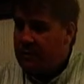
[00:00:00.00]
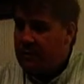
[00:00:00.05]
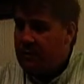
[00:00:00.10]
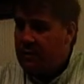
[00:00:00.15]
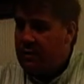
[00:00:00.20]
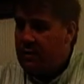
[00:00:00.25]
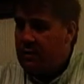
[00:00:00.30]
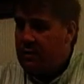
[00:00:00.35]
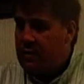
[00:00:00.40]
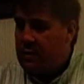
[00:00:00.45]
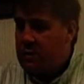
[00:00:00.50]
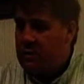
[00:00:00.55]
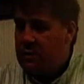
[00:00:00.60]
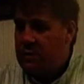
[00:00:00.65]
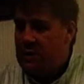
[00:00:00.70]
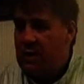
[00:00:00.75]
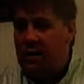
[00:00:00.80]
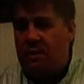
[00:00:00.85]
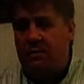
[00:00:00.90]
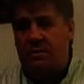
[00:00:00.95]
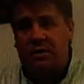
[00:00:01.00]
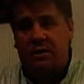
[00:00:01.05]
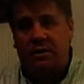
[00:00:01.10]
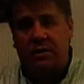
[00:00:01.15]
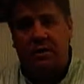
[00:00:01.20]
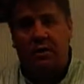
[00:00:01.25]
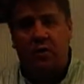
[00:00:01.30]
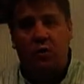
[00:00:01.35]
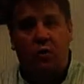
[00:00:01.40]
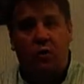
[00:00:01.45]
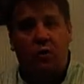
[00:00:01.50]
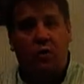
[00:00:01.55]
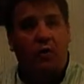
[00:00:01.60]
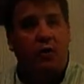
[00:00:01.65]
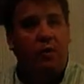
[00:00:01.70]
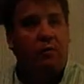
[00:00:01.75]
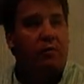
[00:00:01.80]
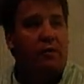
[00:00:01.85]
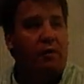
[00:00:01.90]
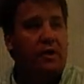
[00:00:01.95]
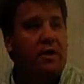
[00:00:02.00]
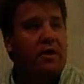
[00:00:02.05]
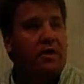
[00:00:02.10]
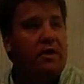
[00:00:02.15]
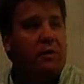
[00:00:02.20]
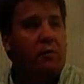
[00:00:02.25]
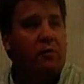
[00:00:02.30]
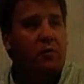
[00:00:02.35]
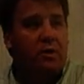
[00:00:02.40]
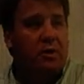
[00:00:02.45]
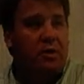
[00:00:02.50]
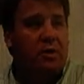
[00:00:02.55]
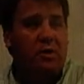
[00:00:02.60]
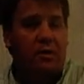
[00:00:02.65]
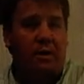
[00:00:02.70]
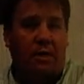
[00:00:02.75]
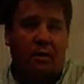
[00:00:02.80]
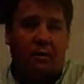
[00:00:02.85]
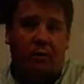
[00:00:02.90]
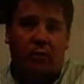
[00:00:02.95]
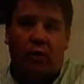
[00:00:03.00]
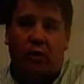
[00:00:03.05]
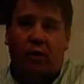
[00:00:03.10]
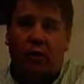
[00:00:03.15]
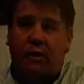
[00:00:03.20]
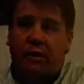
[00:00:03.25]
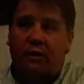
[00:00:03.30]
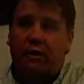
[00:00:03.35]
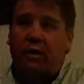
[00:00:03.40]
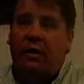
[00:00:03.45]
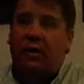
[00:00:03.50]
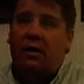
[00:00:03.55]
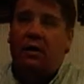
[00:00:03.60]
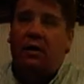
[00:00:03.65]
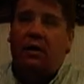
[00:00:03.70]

sometimes as I go and preach I'm going to start putting